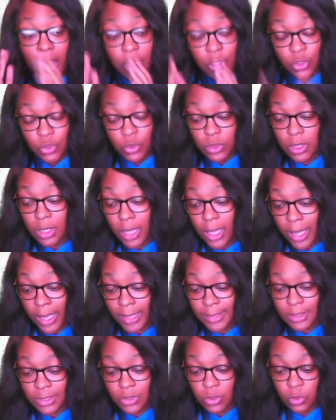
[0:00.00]

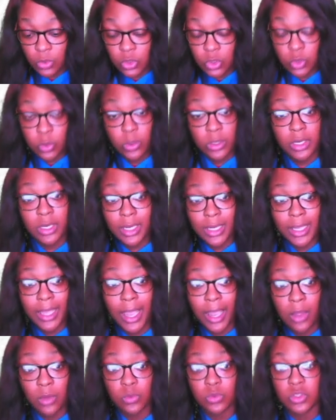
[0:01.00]
utilize those Twitter
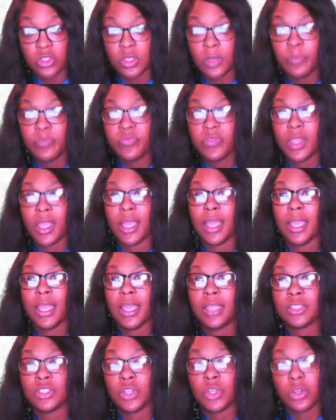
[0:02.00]
accounts
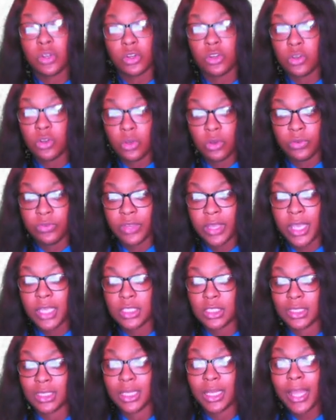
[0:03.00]
and turn on the notifications.